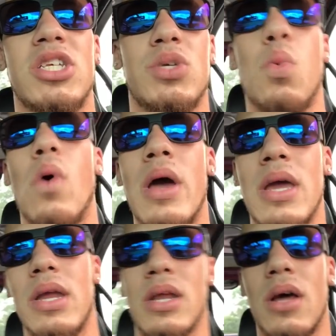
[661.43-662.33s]

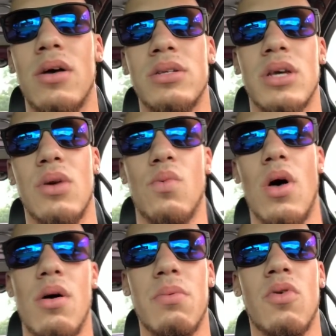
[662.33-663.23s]
swayed, and I was like,
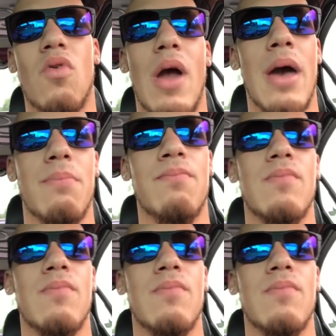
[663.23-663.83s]
well crap,